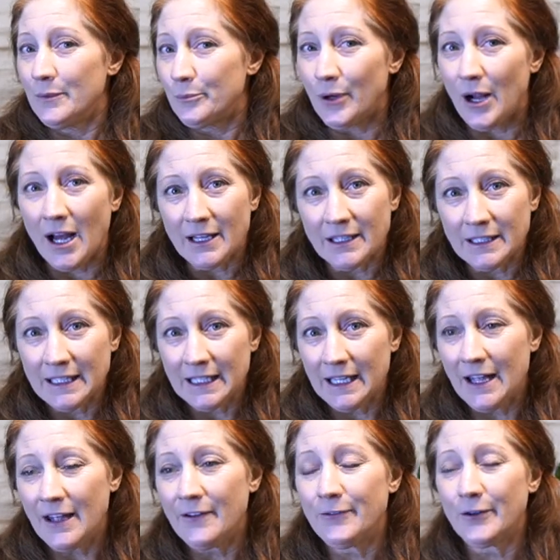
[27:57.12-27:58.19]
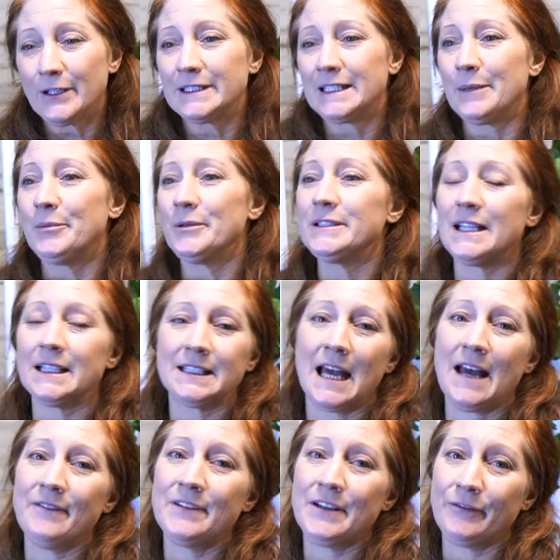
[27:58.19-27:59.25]
Broccoli, for example, does
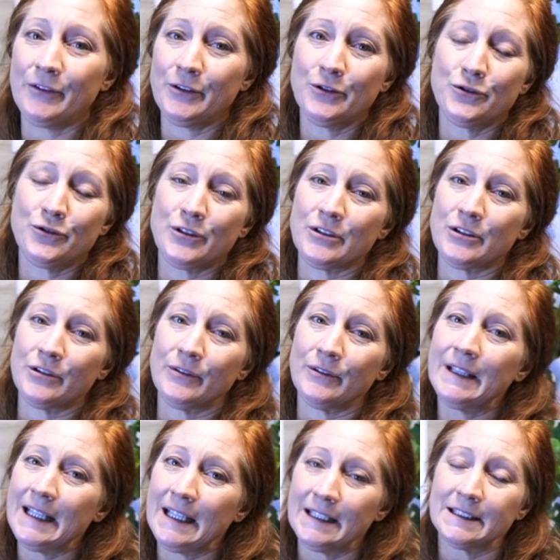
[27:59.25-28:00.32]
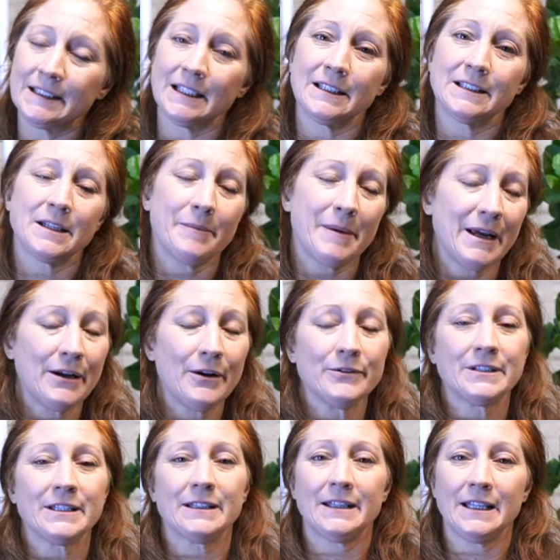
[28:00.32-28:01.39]
have different nutritional needs,
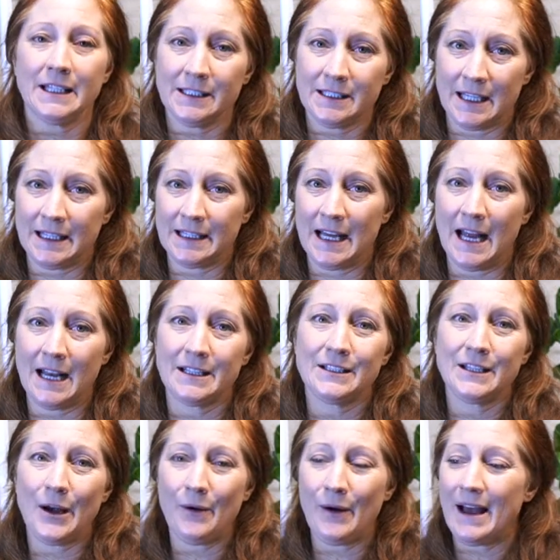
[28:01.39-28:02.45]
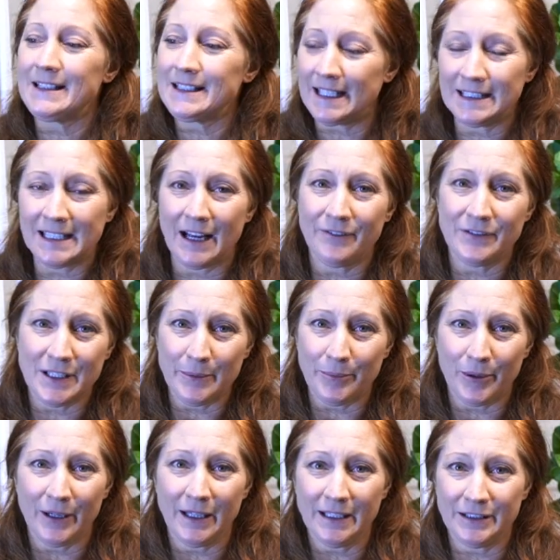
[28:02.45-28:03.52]
tomatoes, things like that. So as I dive
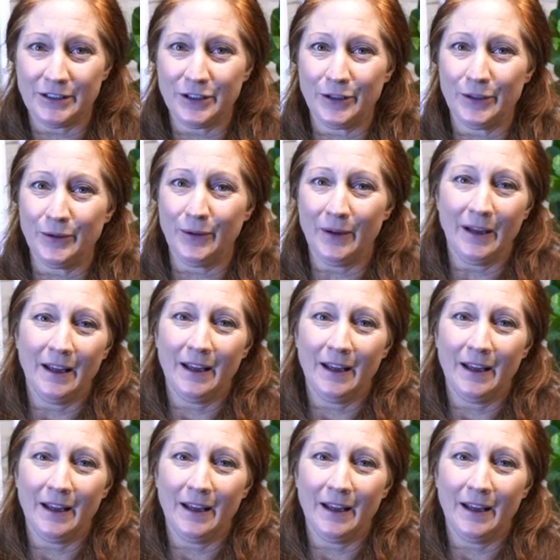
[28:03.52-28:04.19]
deeper into